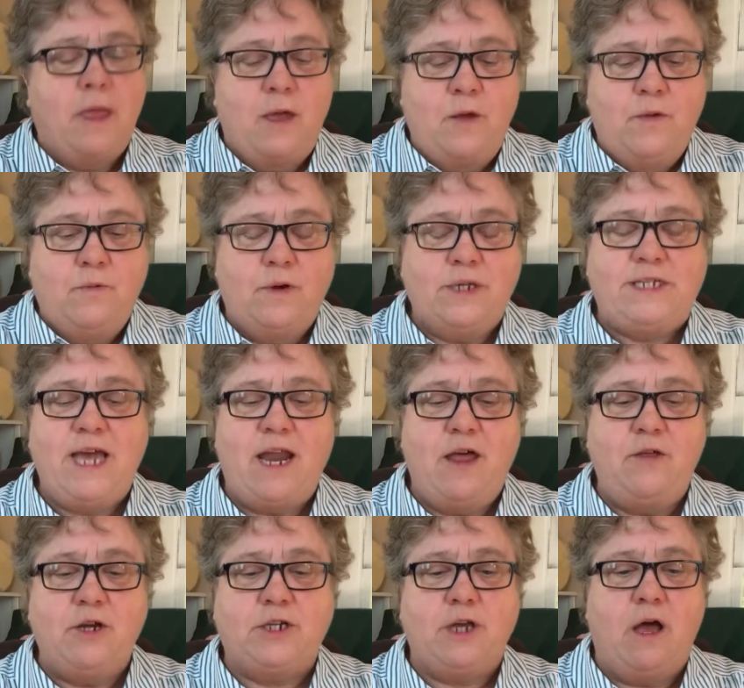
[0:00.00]
What's that
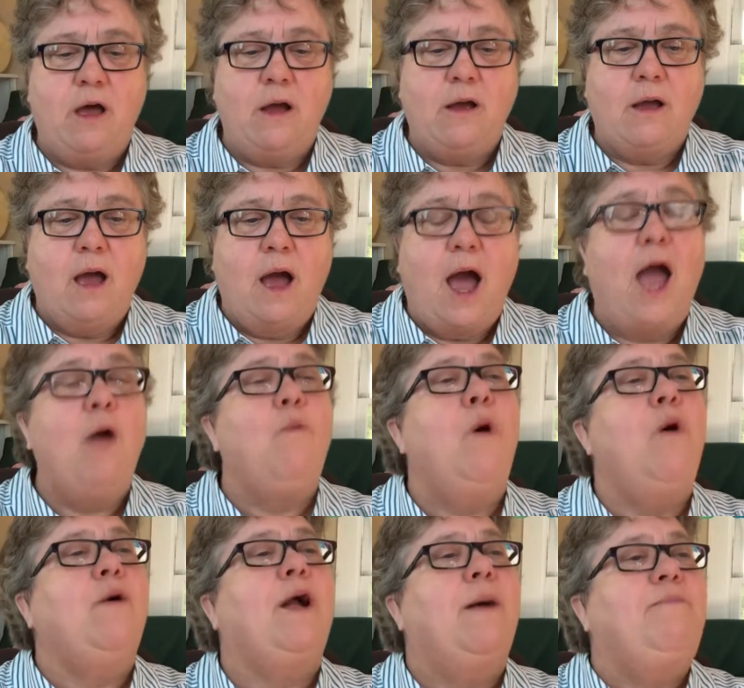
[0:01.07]
other song? I
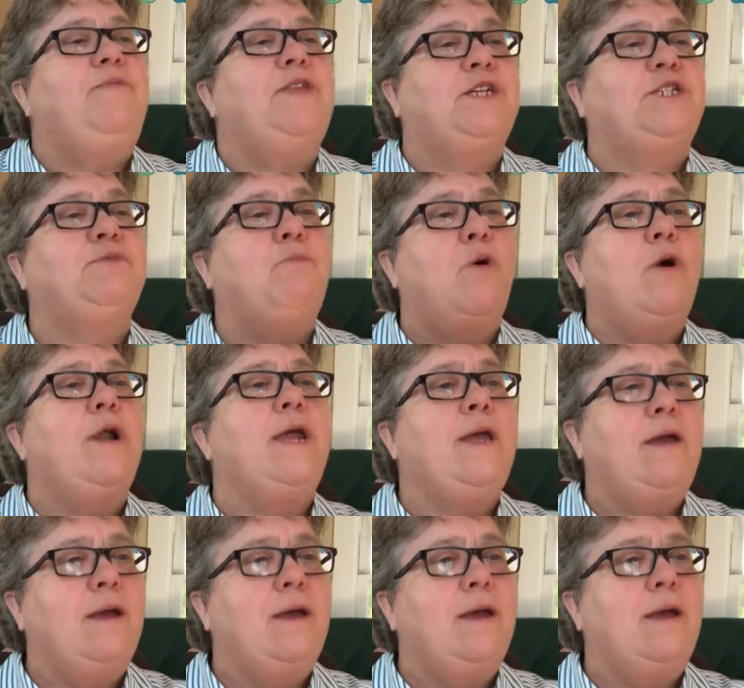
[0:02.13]
woke up this morning